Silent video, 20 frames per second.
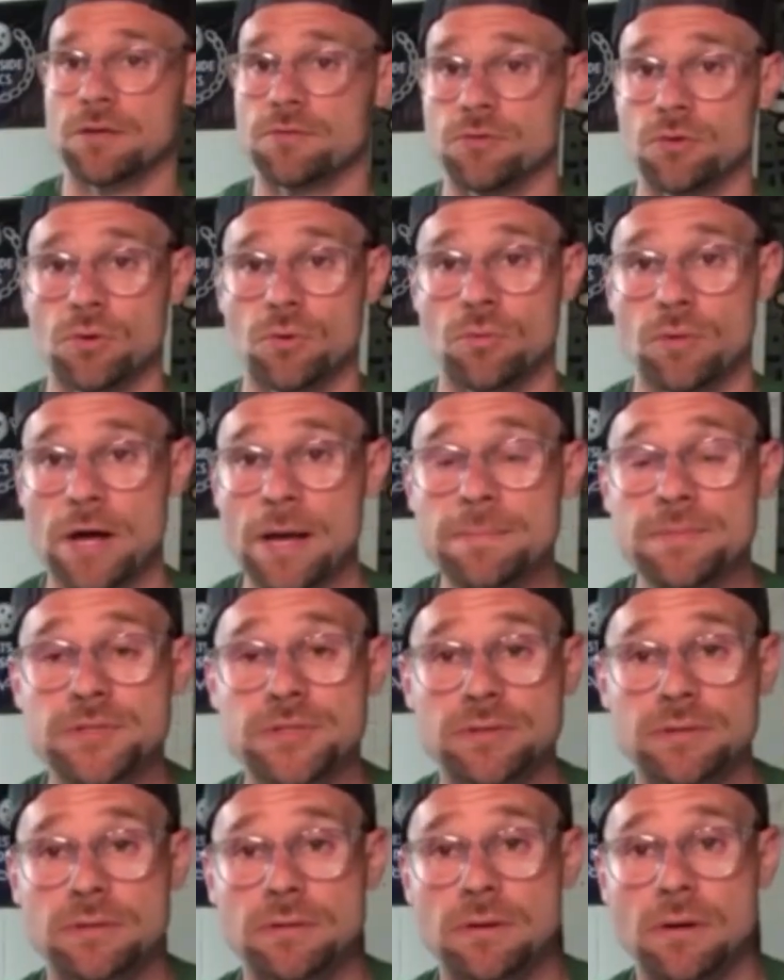If your
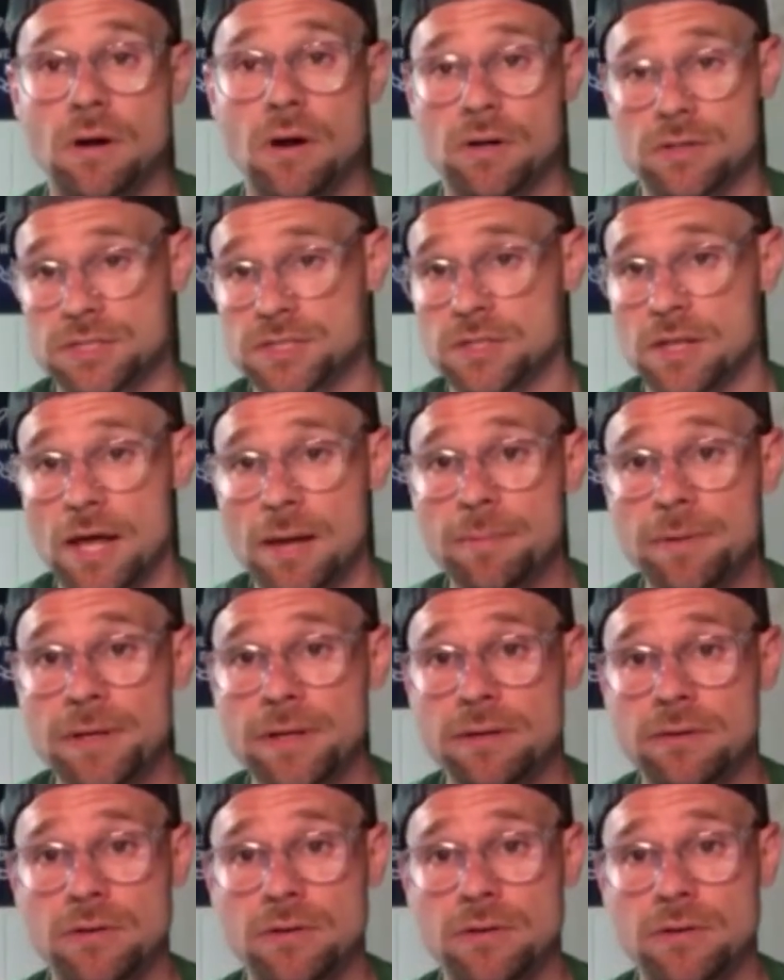reps are sloppy,